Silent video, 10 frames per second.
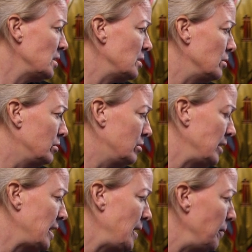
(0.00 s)
little
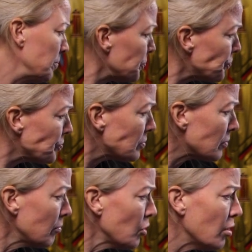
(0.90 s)
tricky.
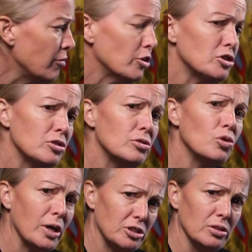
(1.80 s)
First
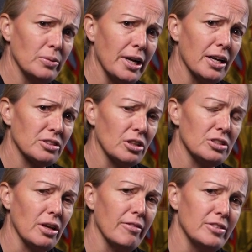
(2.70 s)
question we ask
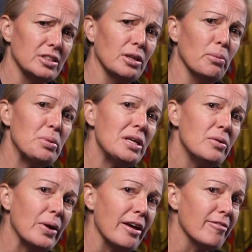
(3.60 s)
ourselves is there a P
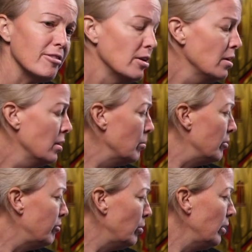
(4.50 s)
wave
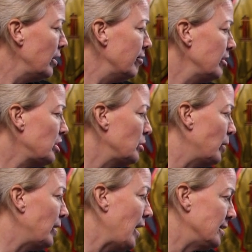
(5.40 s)
before every
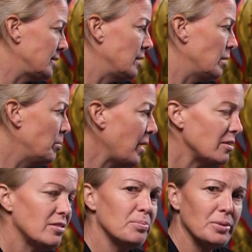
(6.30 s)
QRS? And our
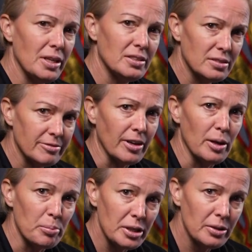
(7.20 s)
best place to
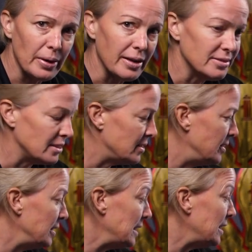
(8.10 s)
find P waves is
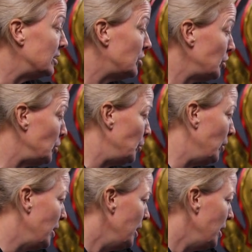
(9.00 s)
in lead two